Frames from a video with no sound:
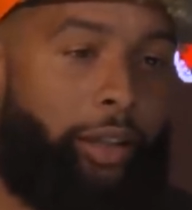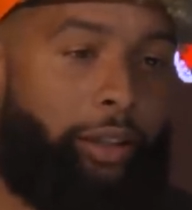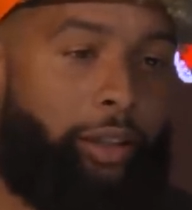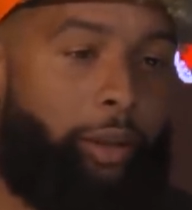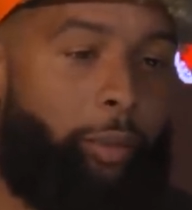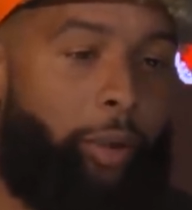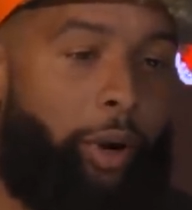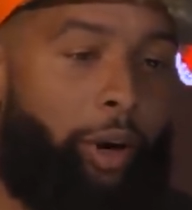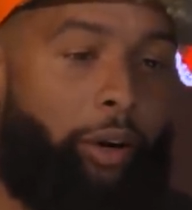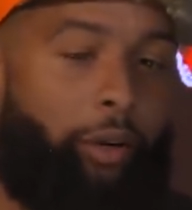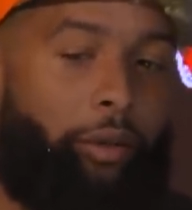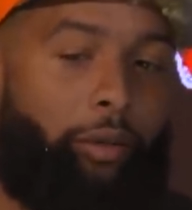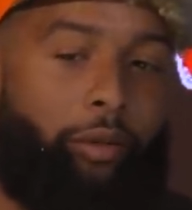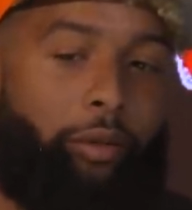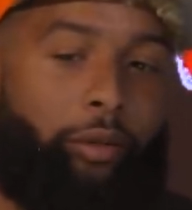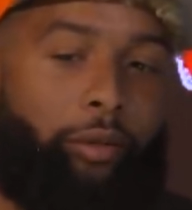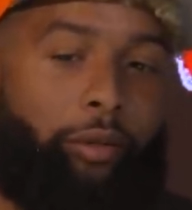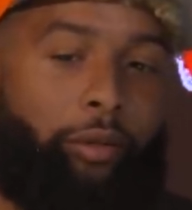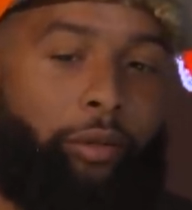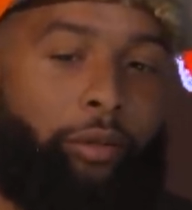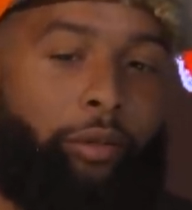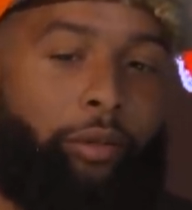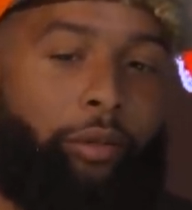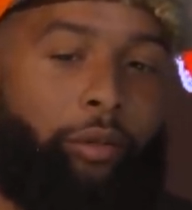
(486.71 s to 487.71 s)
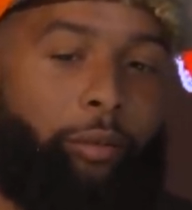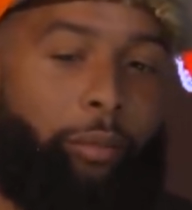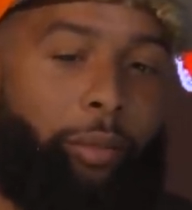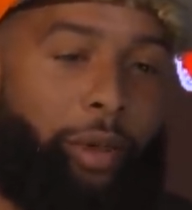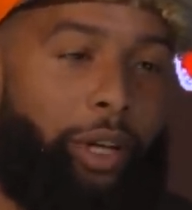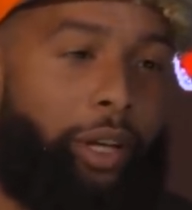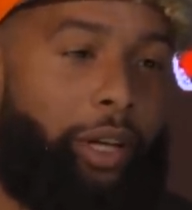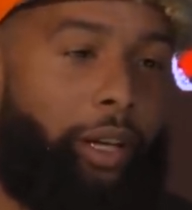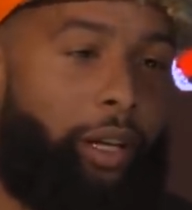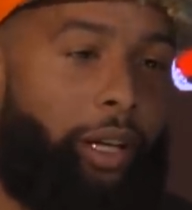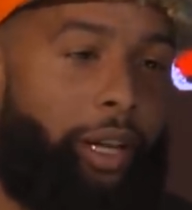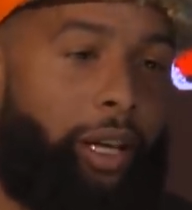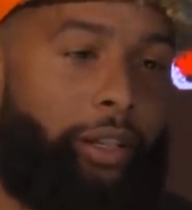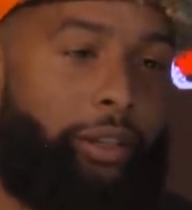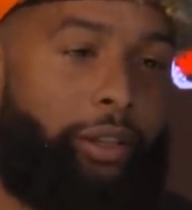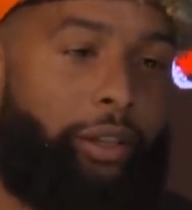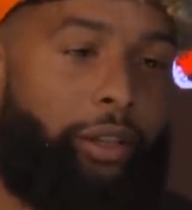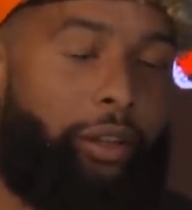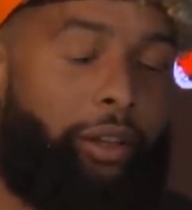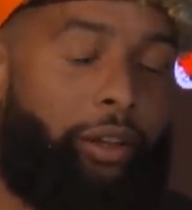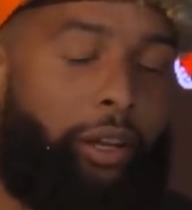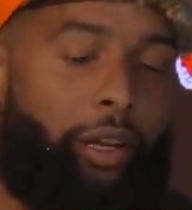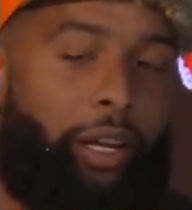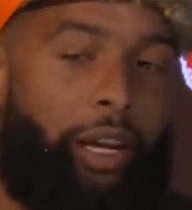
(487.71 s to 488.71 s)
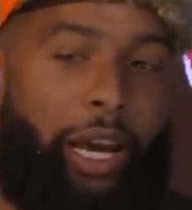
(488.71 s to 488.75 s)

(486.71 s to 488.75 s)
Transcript: It's about being a legend.